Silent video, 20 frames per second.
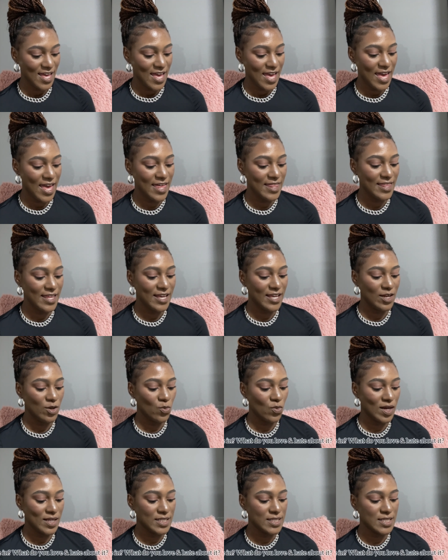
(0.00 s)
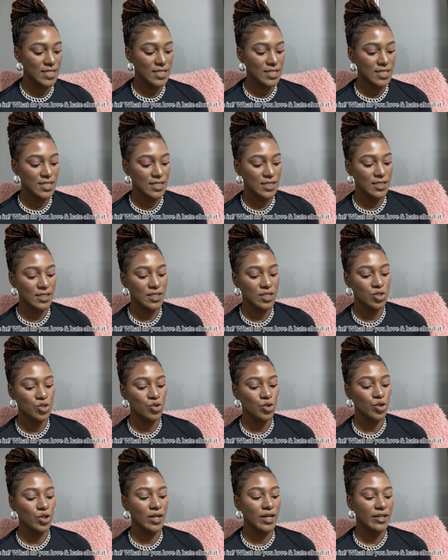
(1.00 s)
And then, what city do
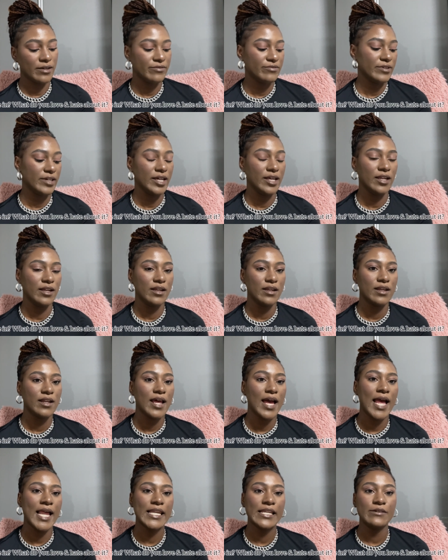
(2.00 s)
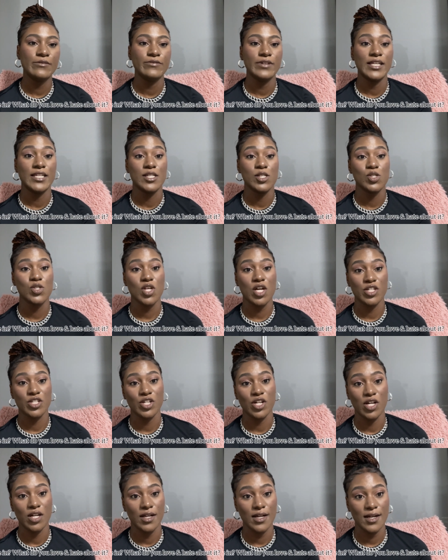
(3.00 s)
you live in? I live in
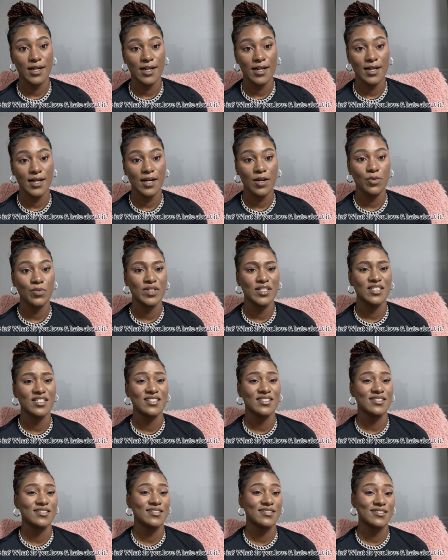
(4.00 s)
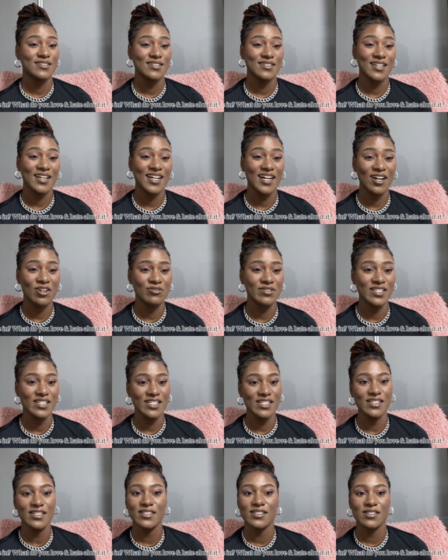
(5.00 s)
Sochon, which is a
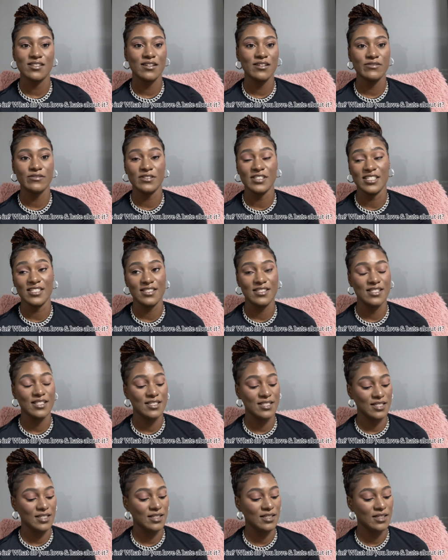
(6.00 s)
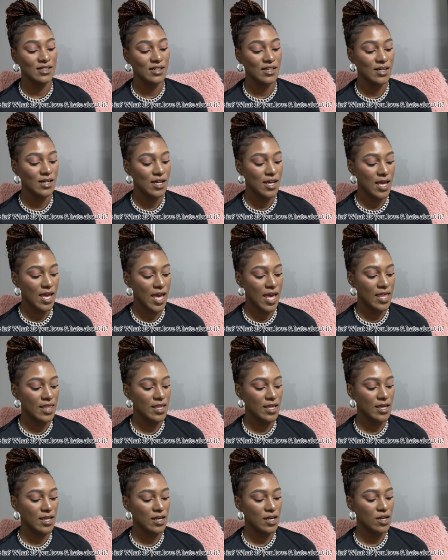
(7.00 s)
county. It's not even a city. And
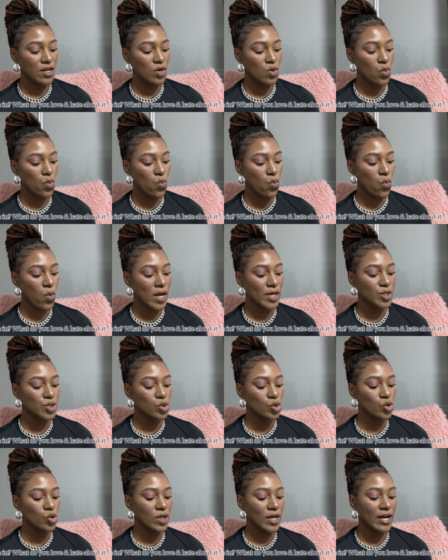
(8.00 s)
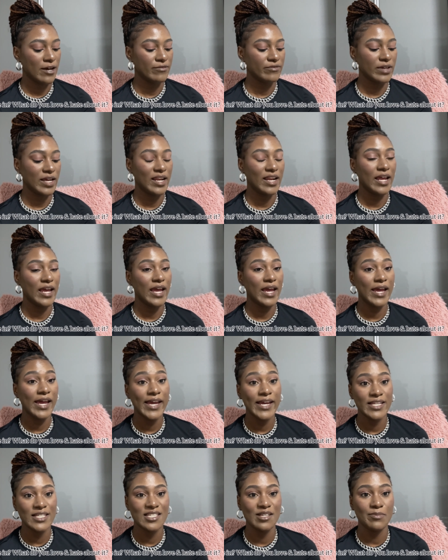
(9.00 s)
then, what do you love and
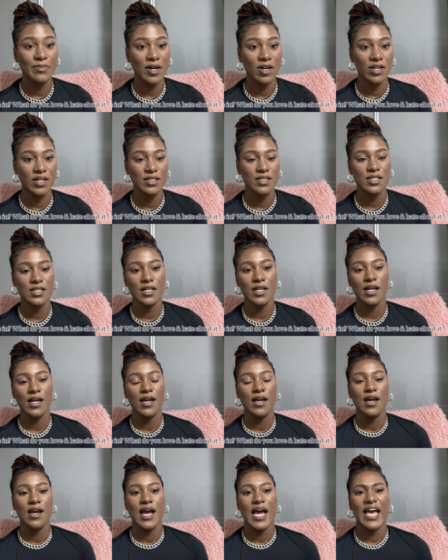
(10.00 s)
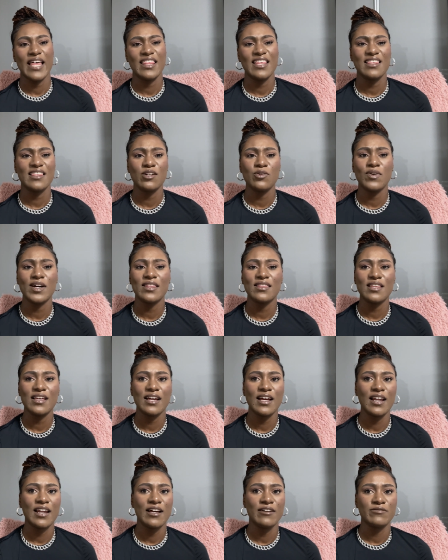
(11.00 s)
hate about it? I think the one thing
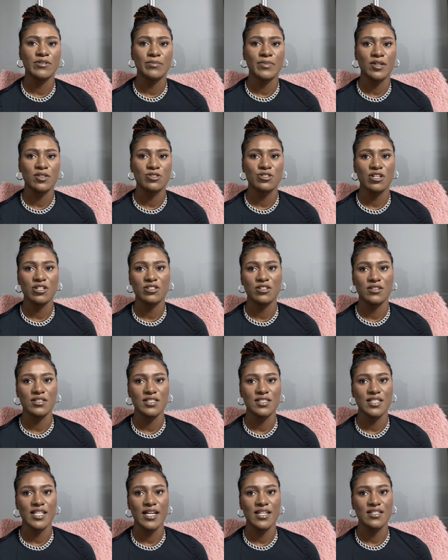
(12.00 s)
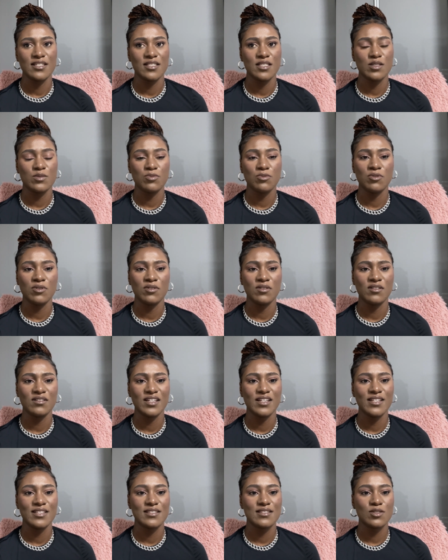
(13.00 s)
I love about Sochon is that it's small,
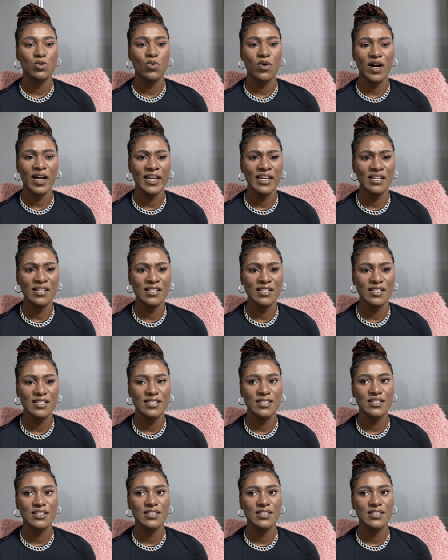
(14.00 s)
it's quiet,